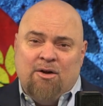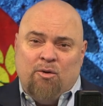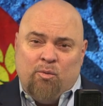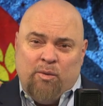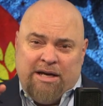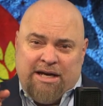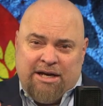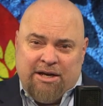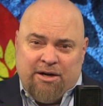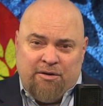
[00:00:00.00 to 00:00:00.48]

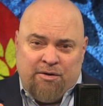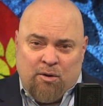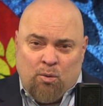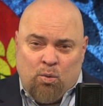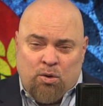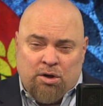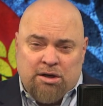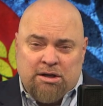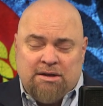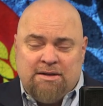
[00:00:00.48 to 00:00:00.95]
We hear the
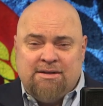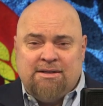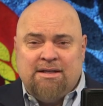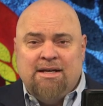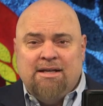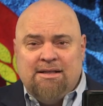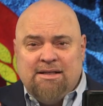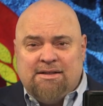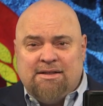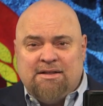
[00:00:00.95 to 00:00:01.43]
words,
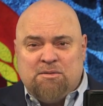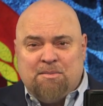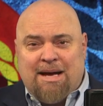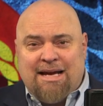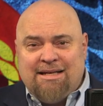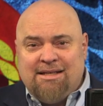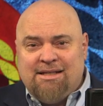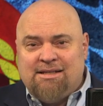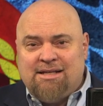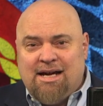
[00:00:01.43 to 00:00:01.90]
This is my
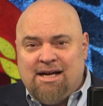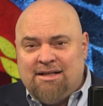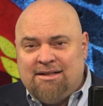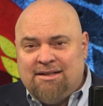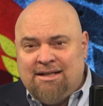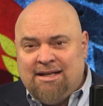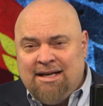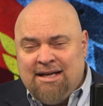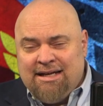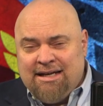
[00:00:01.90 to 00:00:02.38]

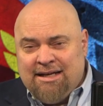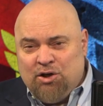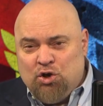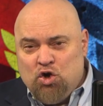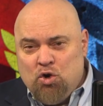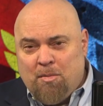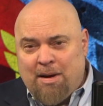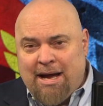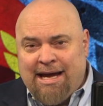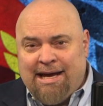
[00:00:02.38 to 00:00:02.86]
Son, in
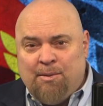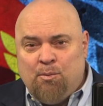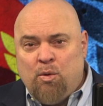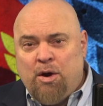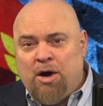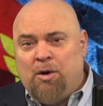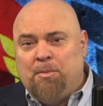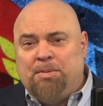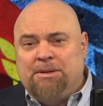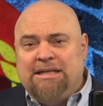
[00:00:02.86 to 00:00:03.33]
whom I am
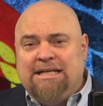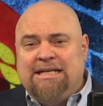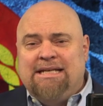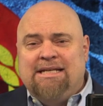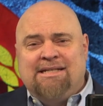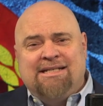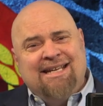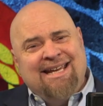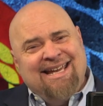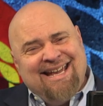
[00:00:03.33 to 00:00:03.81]
well
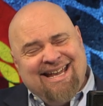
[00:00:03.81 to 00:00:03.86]
pleased.